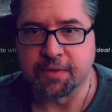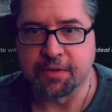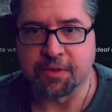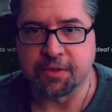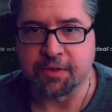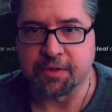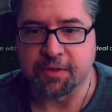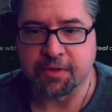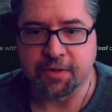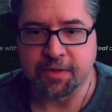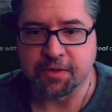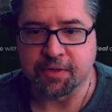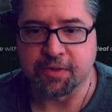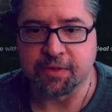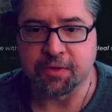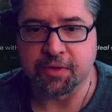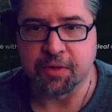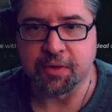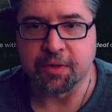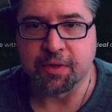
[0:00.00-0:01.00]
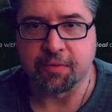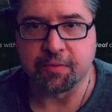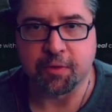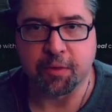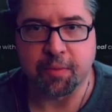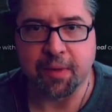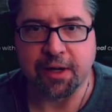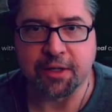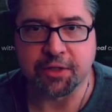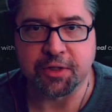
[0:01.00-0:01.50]
this is good
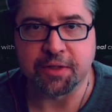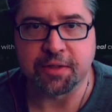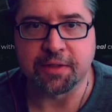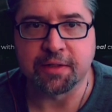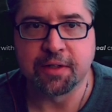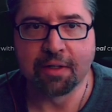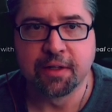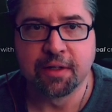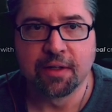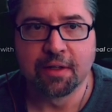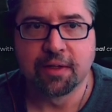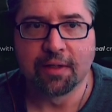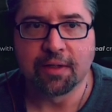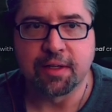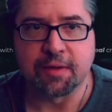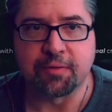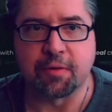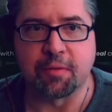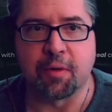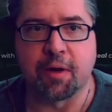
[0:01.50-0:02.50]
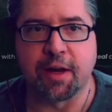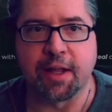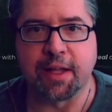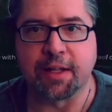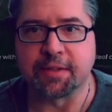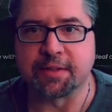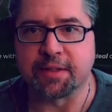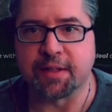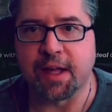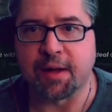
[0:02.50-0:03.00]
information if you're running
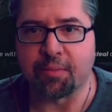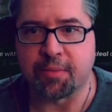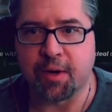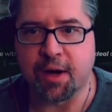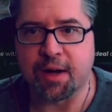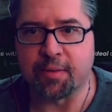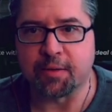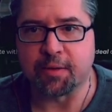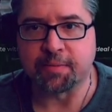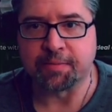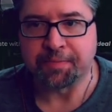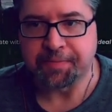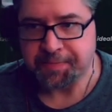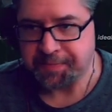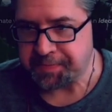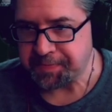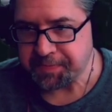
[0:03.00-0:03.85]
into that problem.